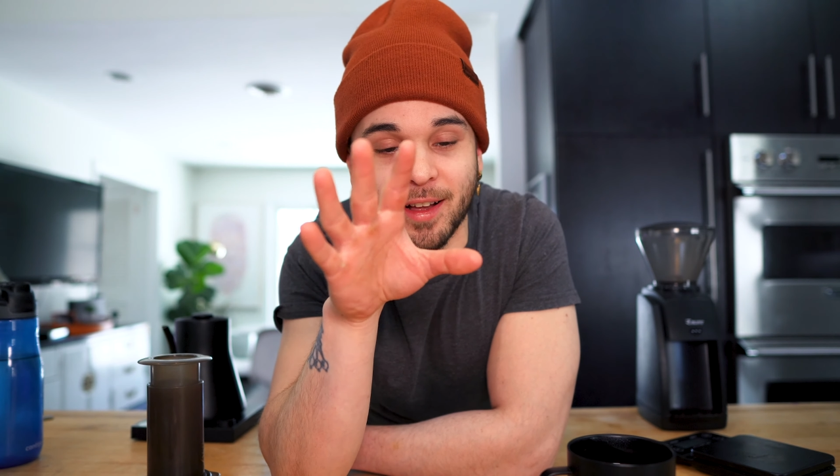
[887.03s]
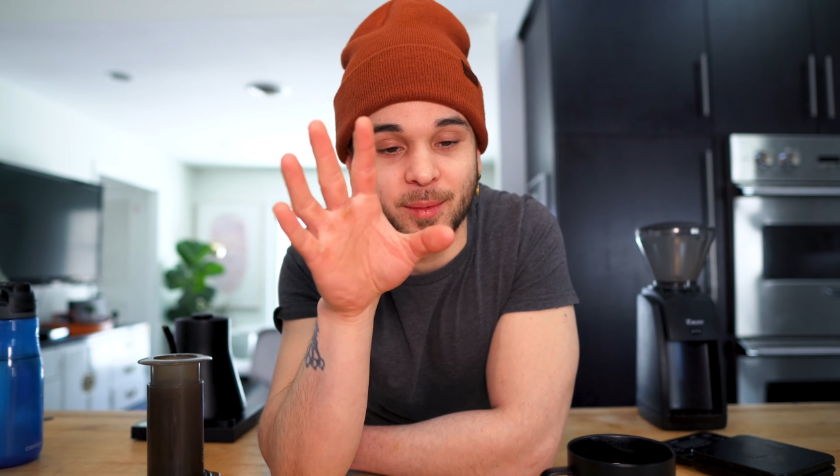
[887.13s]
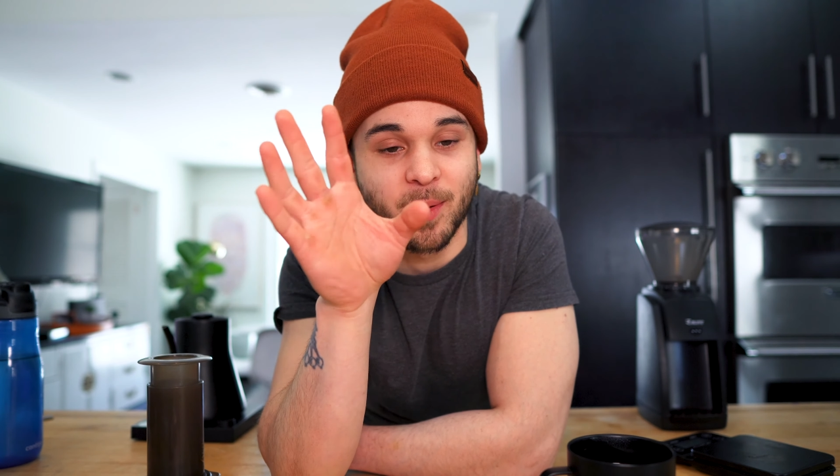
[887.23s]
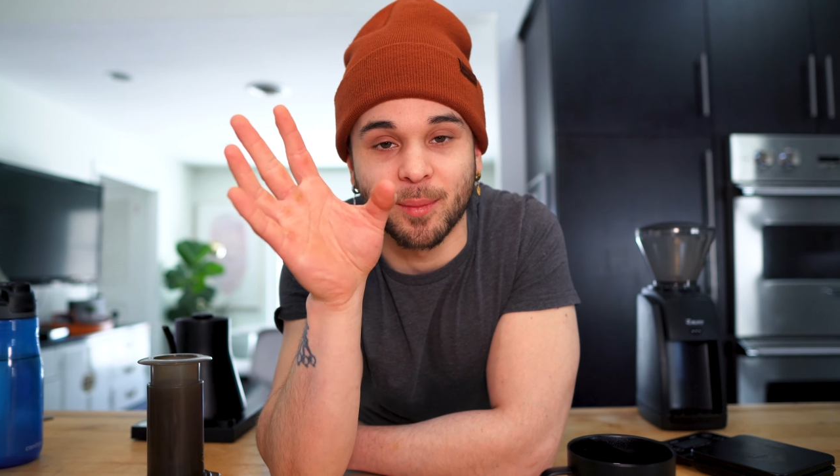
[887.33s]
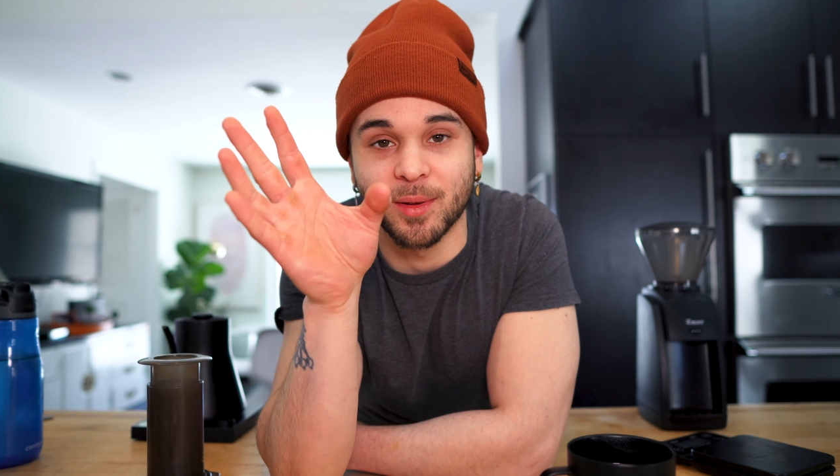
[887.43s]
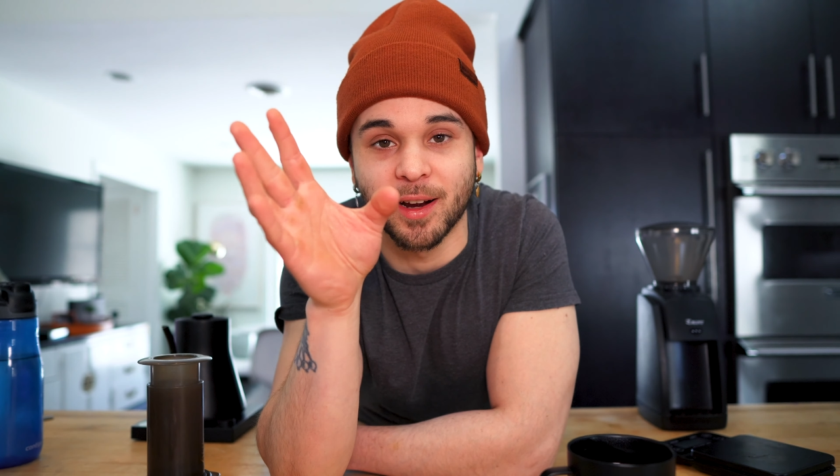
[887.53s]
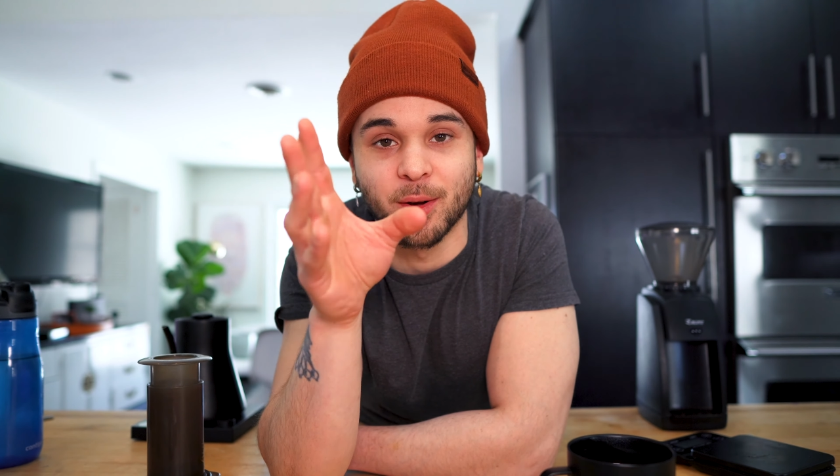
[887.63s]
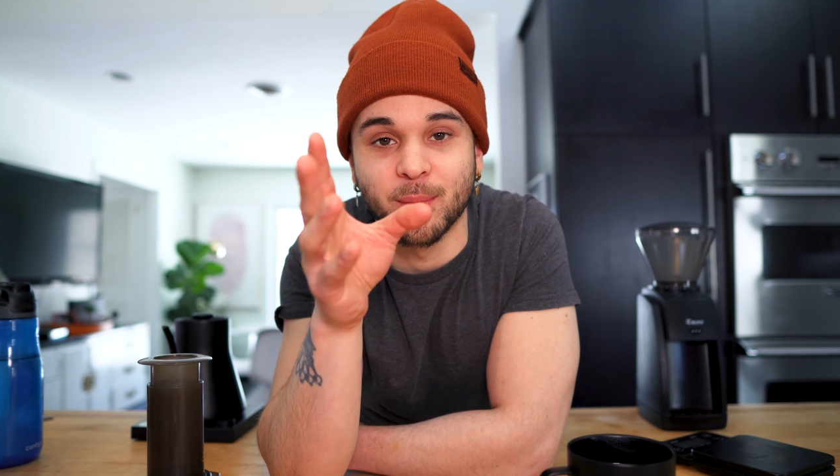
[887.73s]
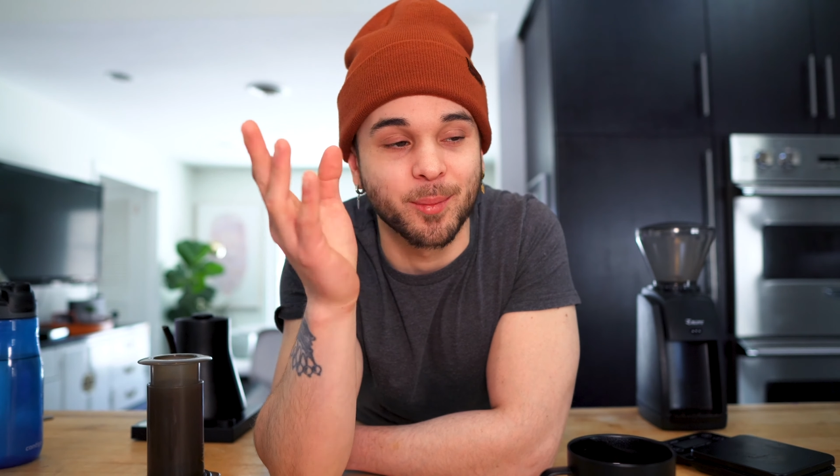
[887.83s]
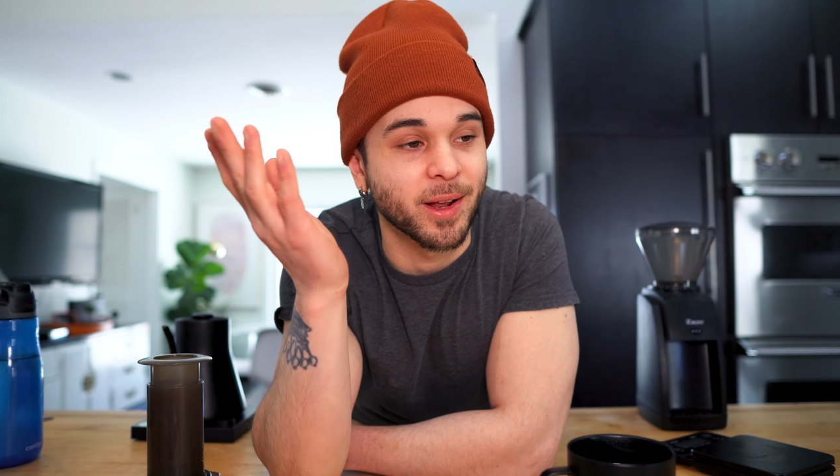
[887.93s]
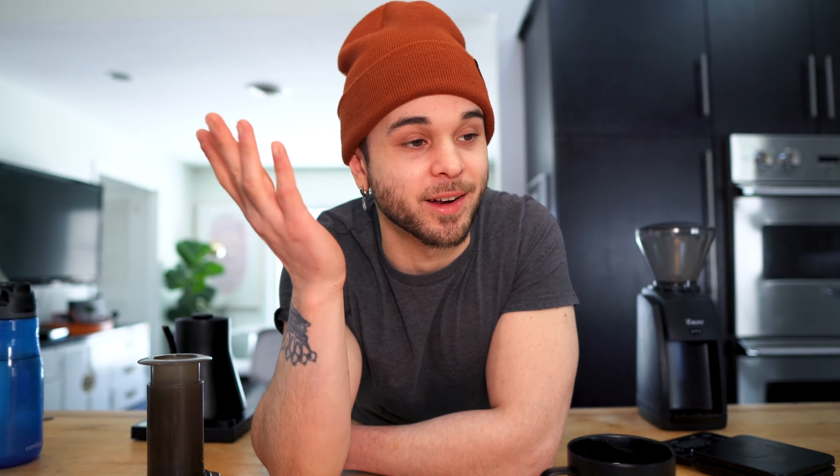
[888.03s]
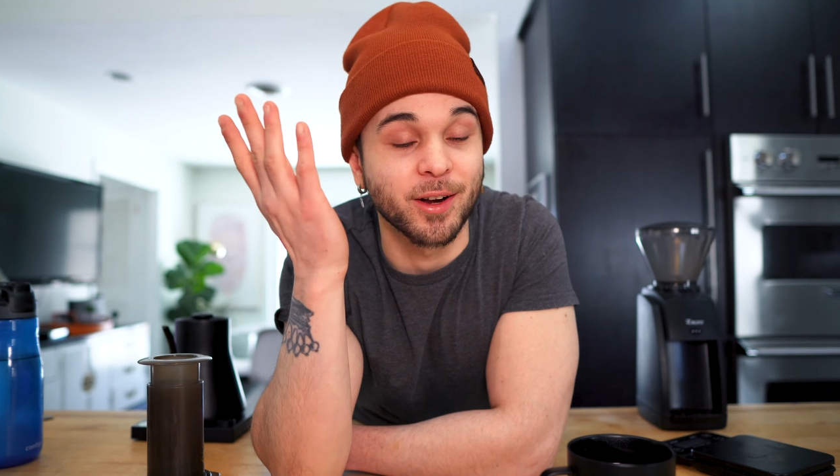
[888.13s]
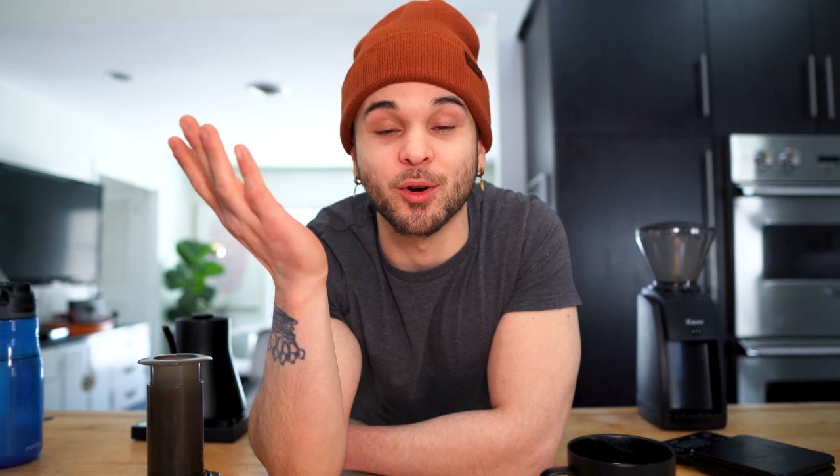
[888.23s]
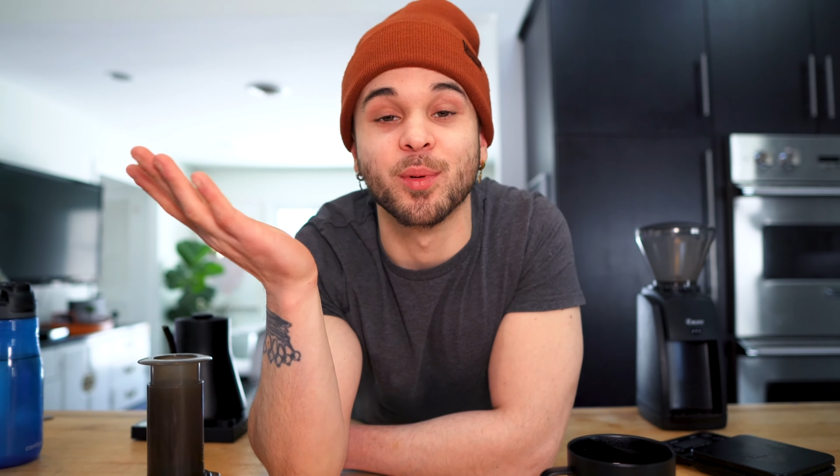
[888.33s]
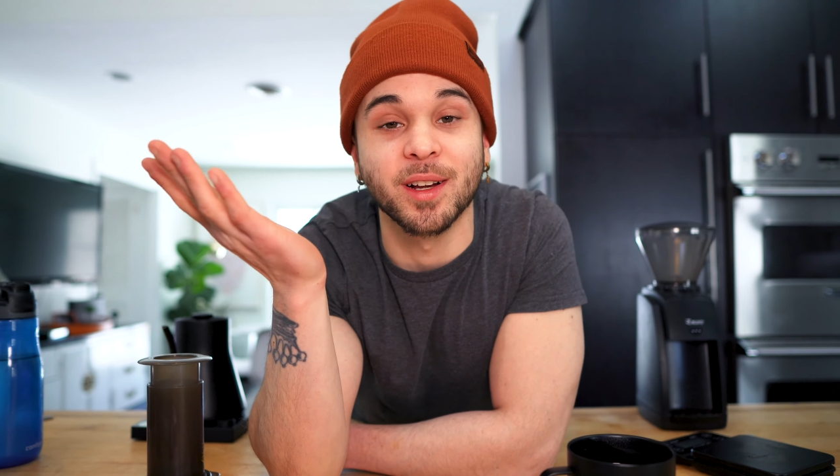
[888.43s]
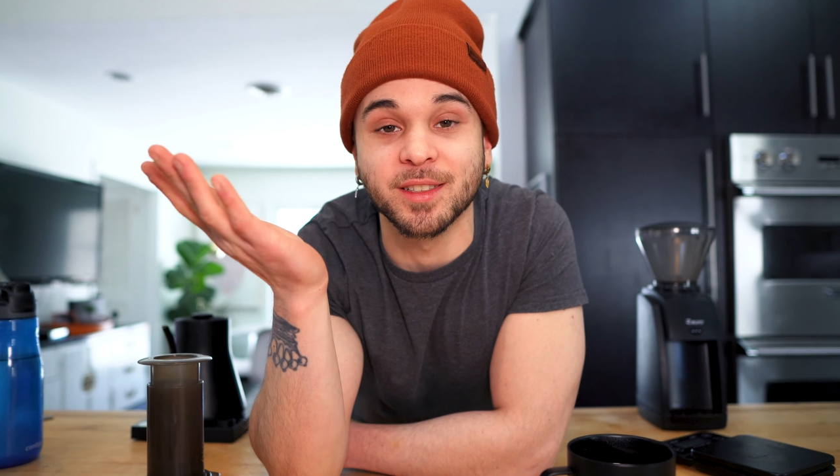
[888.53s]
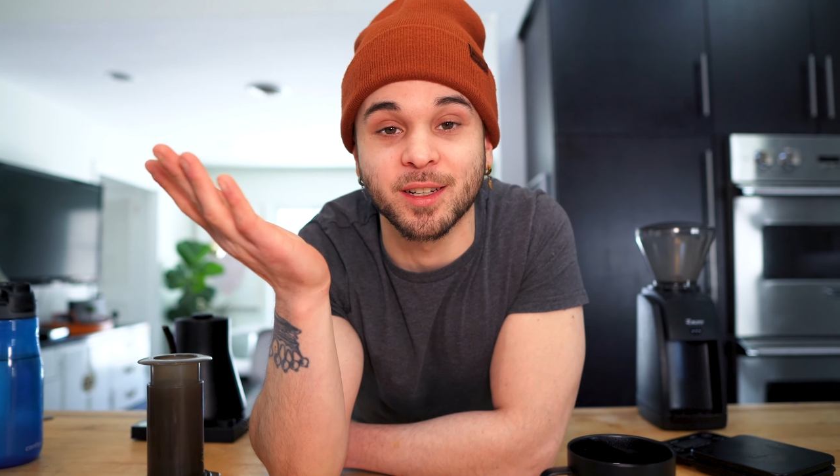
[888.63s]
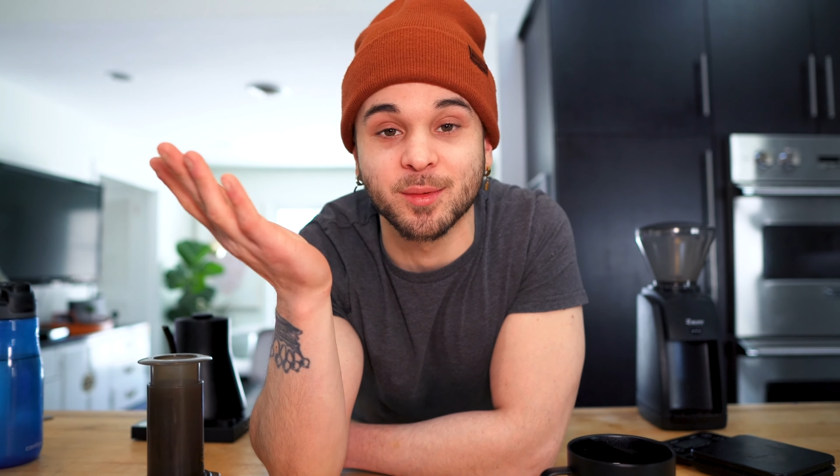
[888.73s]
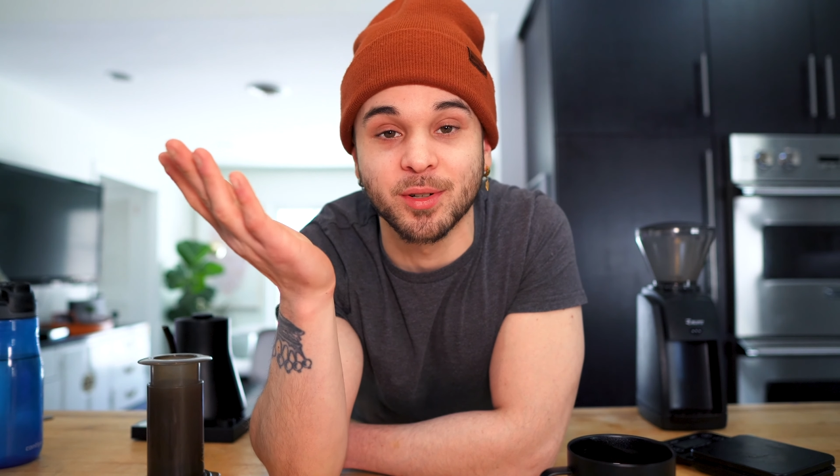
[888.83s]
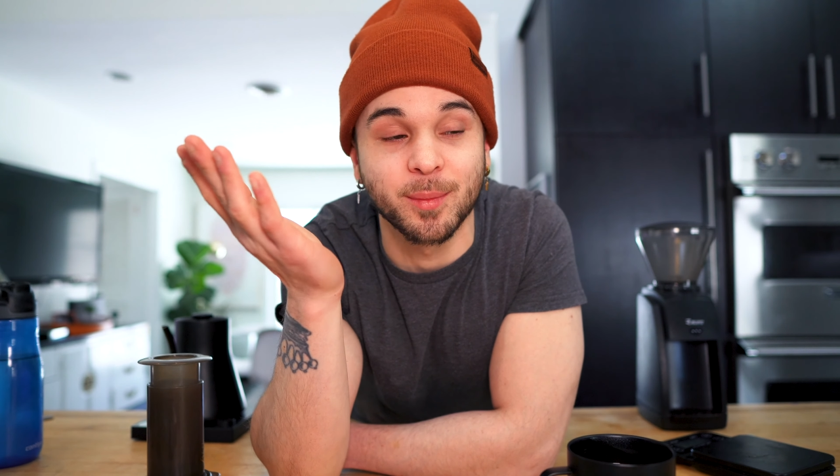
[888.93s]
I'm happy to help. I'm not an Aeropress expert.